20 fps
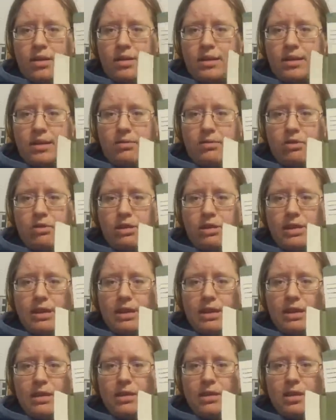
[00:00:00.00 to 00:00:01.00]
I didn't really
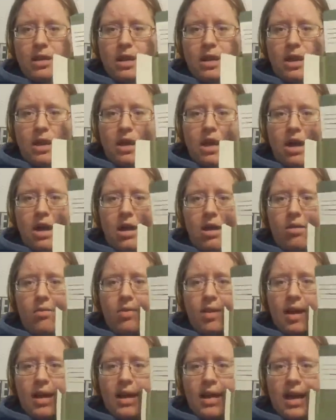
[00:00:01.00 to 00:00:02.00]
need it.
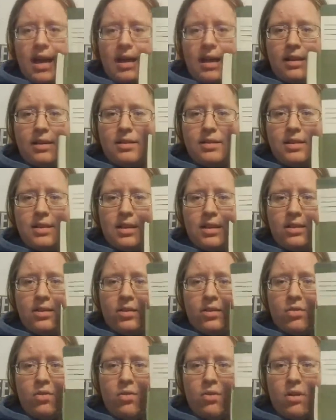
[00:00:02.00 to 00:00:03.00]
And I kind of did the
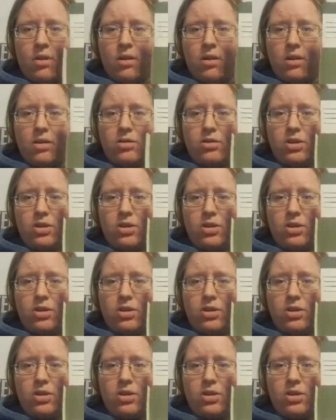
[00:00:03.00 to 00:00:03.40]
corner.